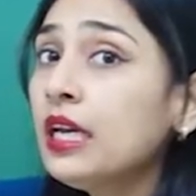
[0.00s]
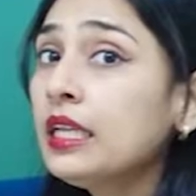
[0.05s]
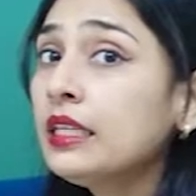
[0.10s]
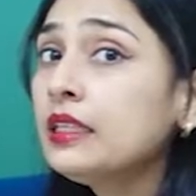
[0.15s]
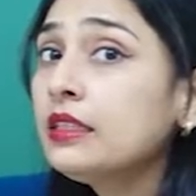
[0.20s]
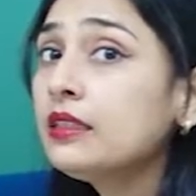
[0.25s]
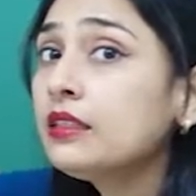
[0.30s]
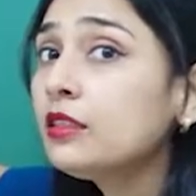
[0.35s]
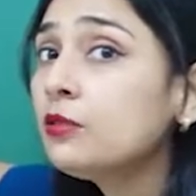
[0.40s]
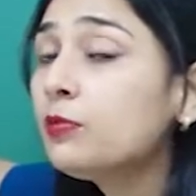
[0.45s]

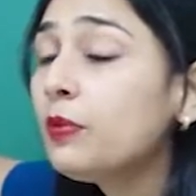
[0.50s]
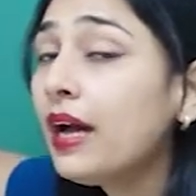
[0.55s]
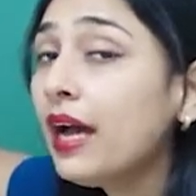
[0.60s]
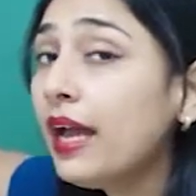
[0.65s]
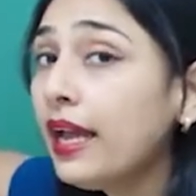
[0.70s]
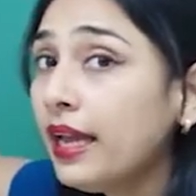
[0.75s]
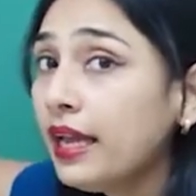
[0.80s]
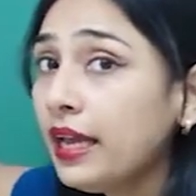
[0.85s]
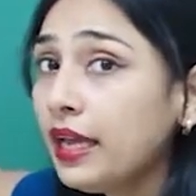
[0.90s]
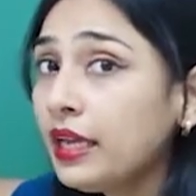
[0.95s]
this is
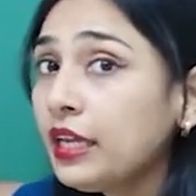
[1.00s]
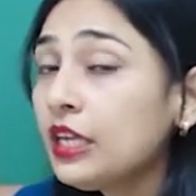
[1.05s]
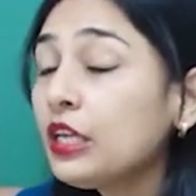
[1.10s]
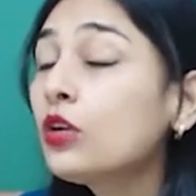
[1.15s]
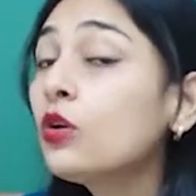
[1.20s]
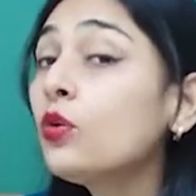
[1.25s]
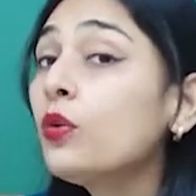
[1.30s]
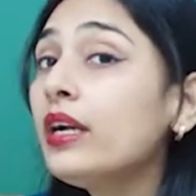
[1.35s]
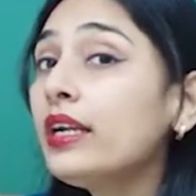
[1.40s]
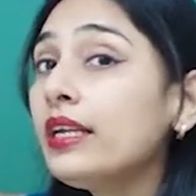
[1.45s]
by
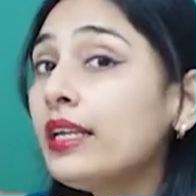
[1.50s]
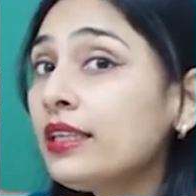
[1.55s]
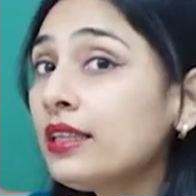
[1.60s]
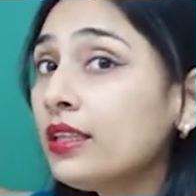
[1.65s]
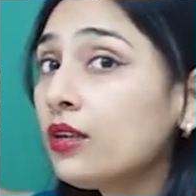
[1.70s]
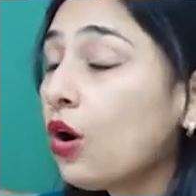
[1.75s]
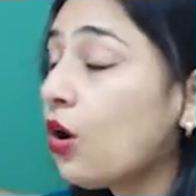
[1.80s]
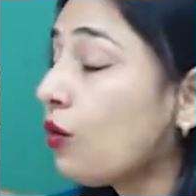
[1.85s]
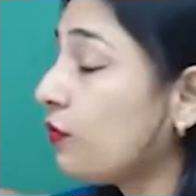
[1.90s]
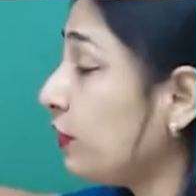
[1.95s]
equating the
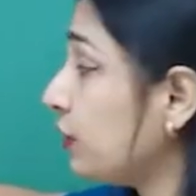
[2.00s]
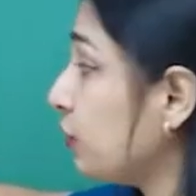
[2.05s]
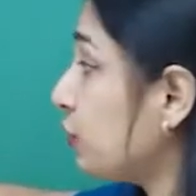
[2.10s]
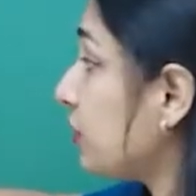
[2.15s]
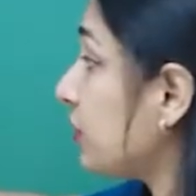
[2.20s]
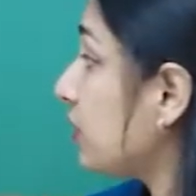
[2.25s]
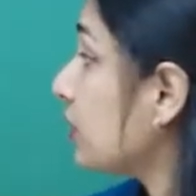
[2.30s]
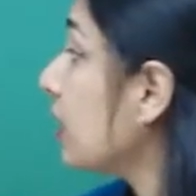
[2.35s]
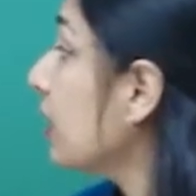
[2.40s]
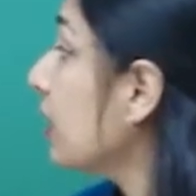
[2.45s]
coefficients.